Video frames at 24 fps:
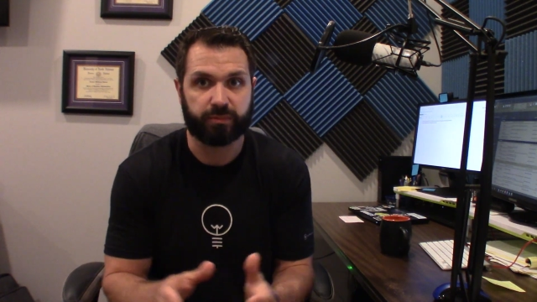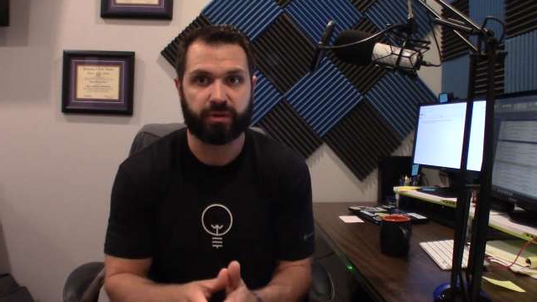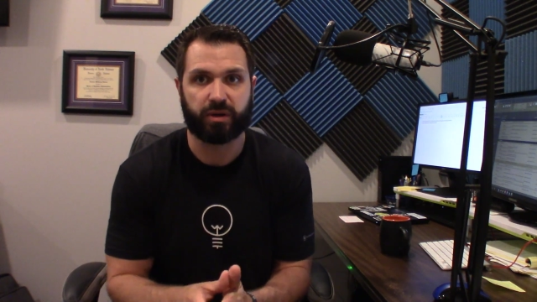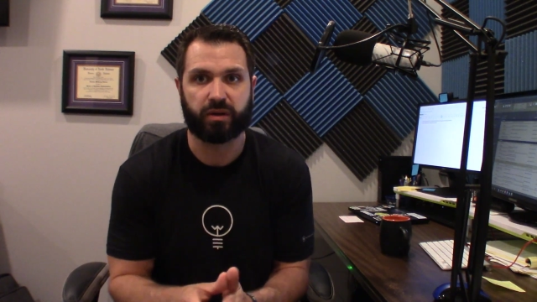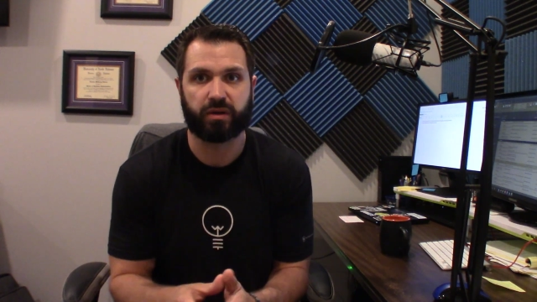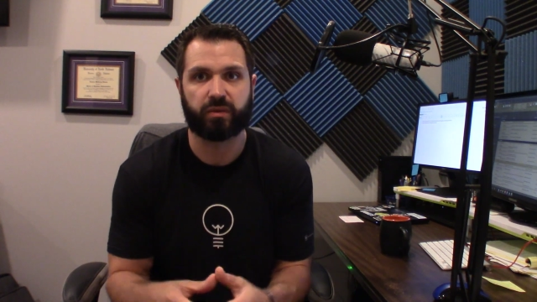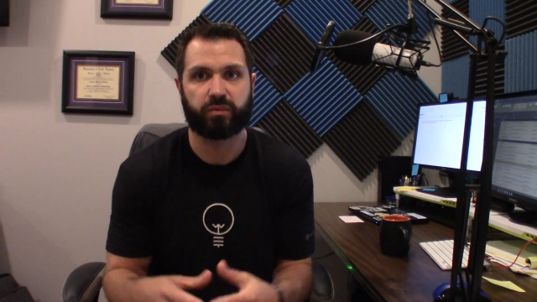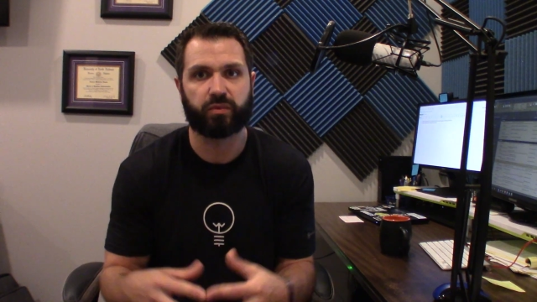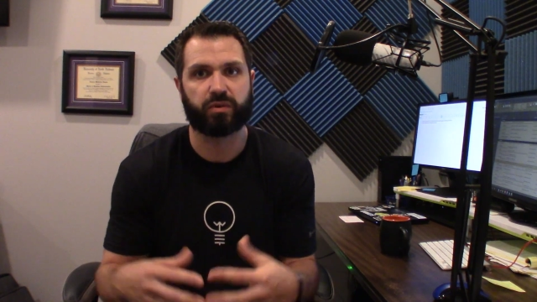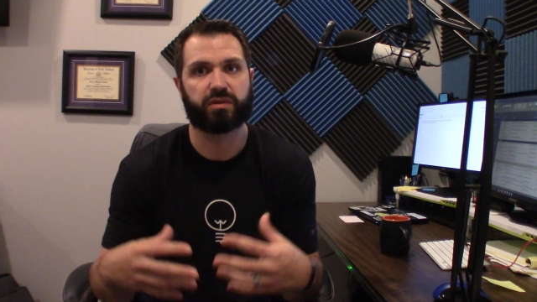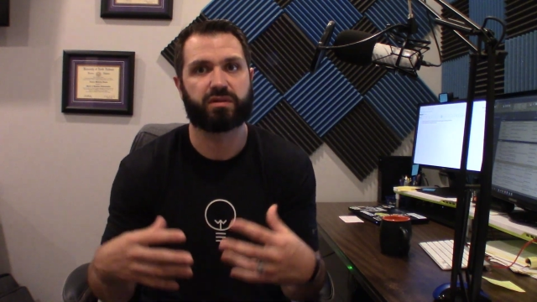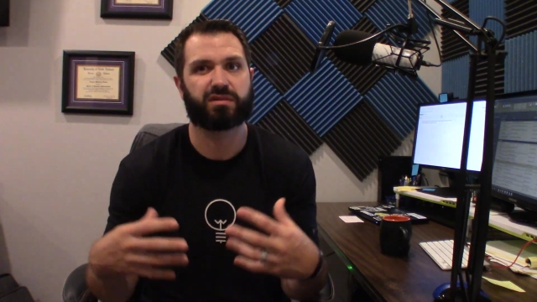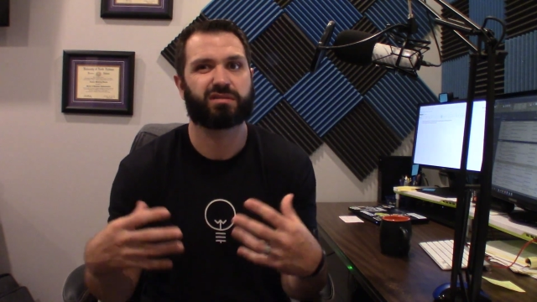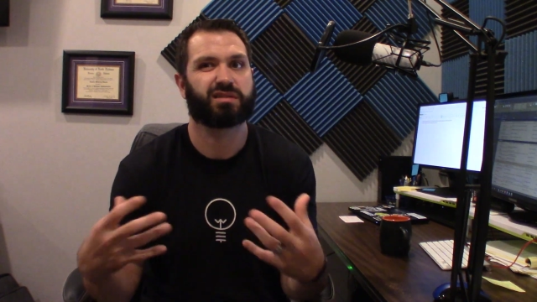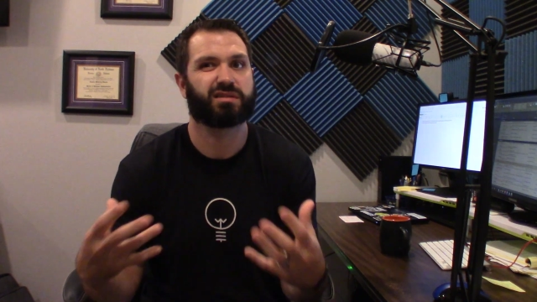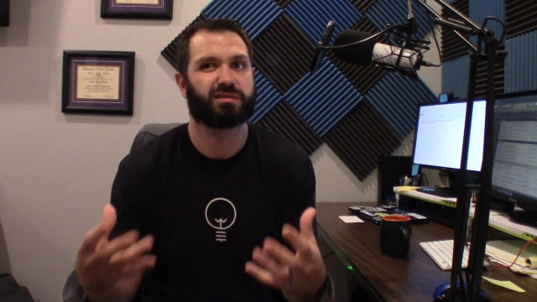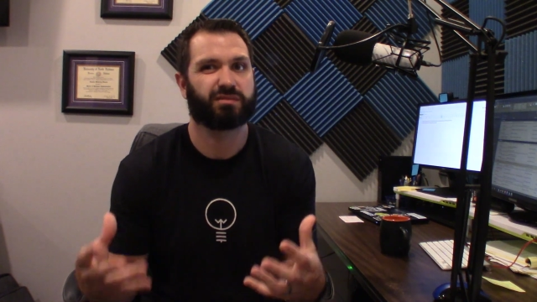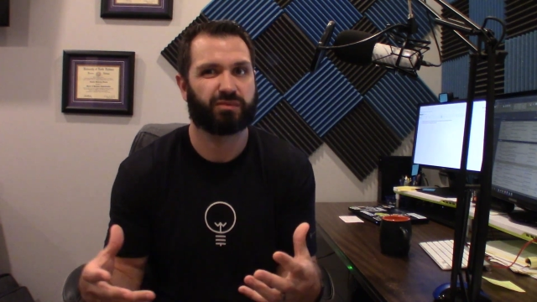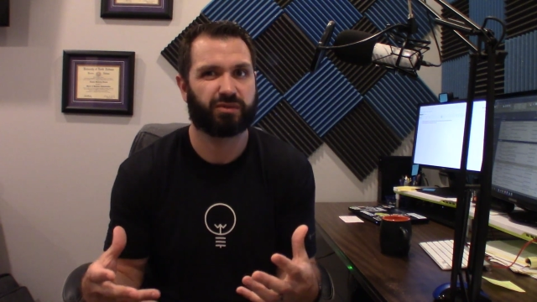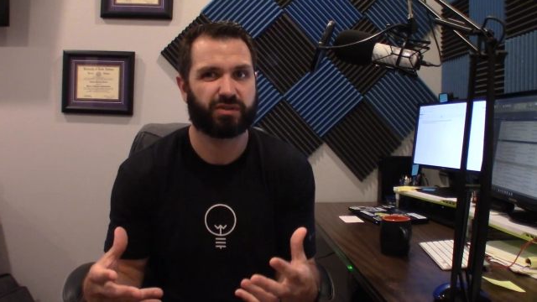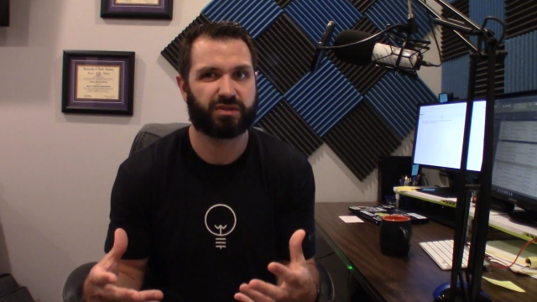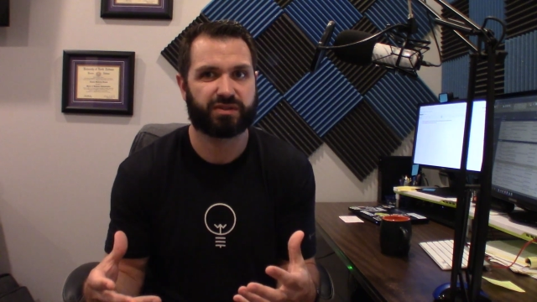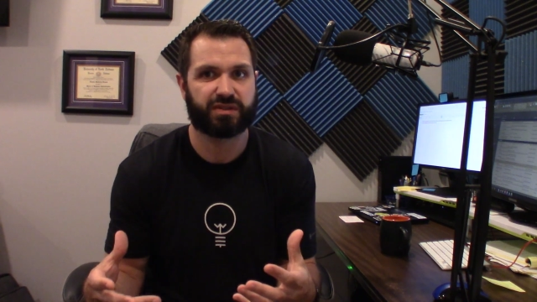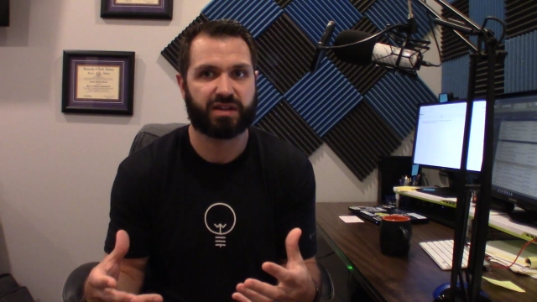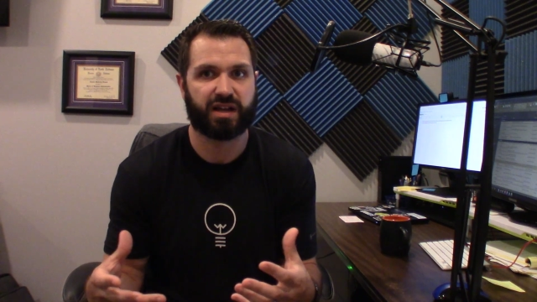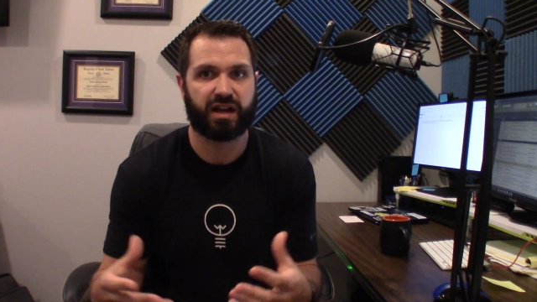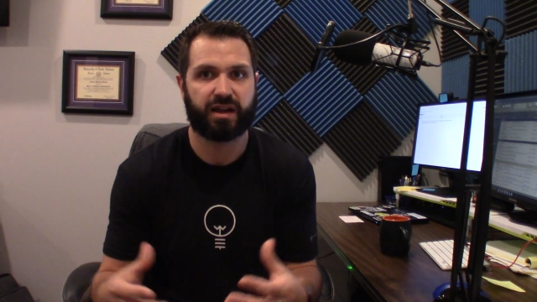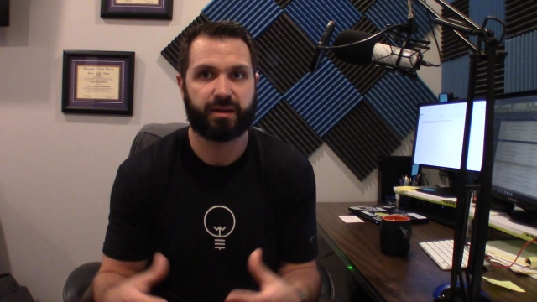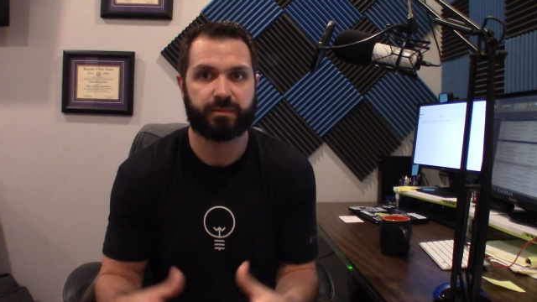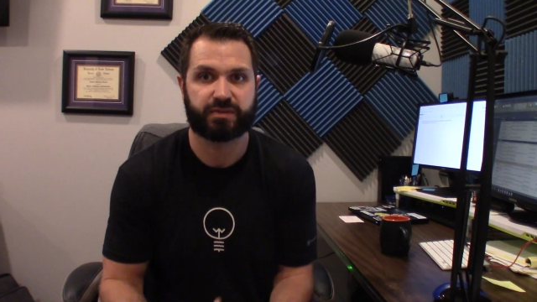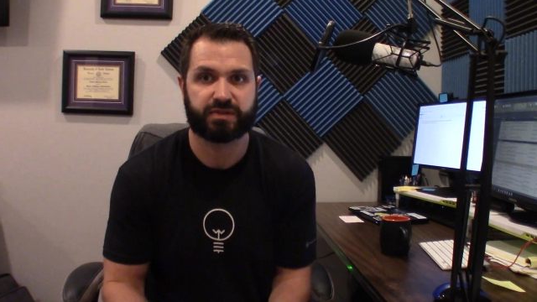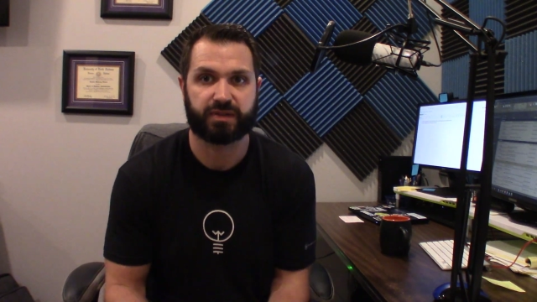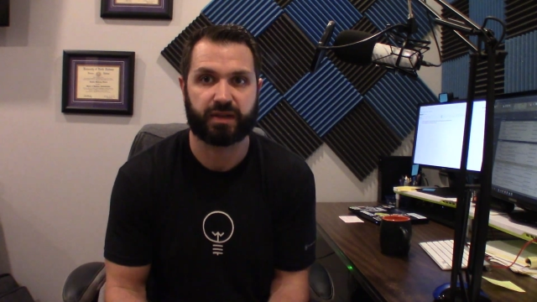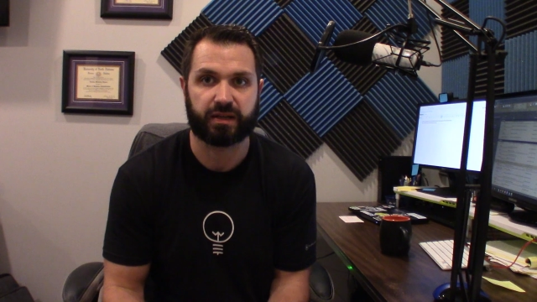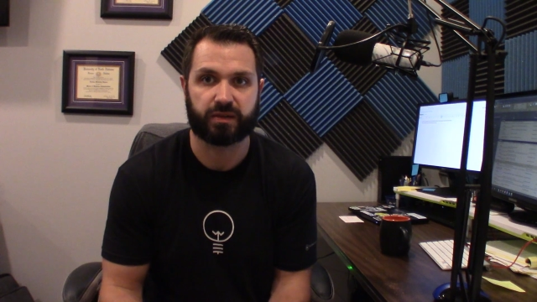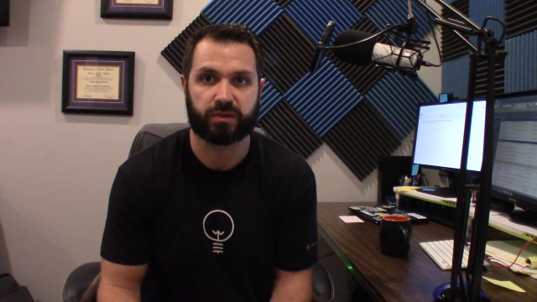period where there's where there's a
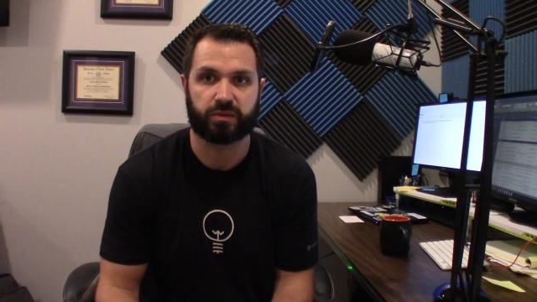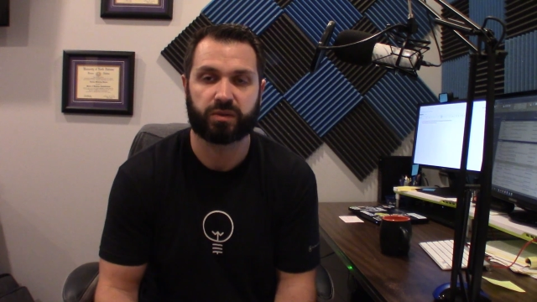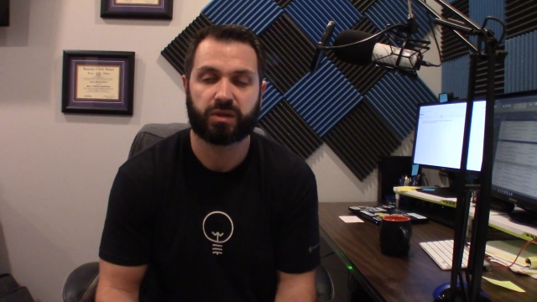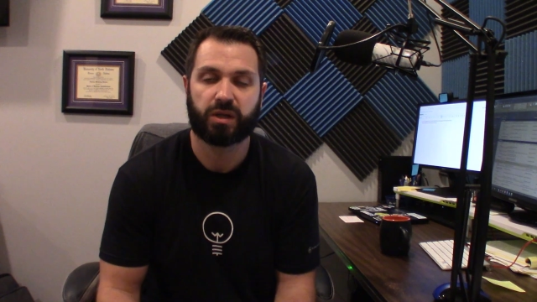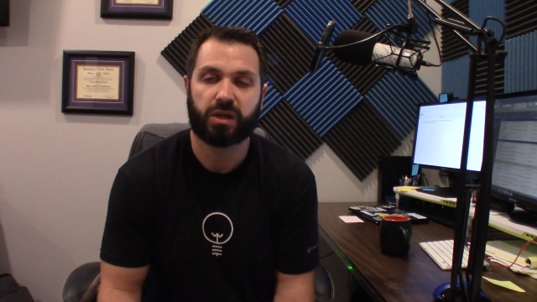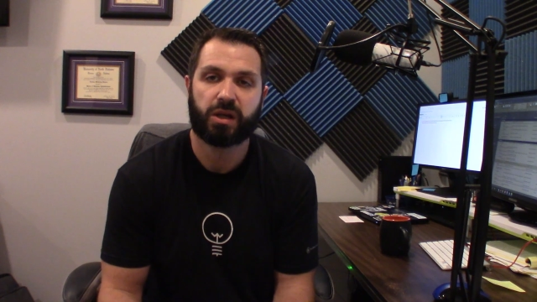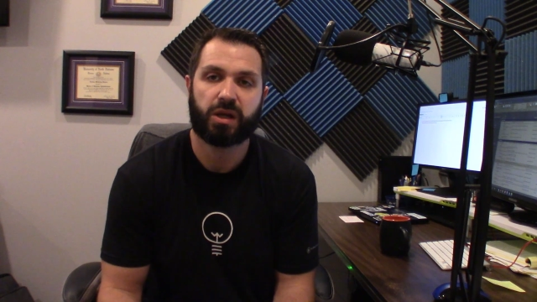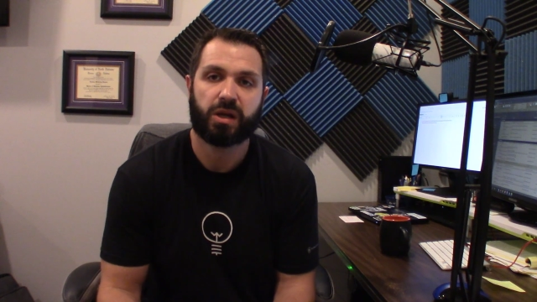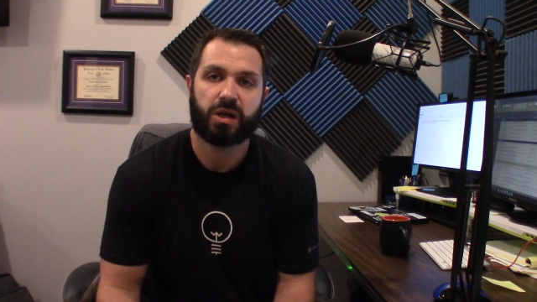hype cycle.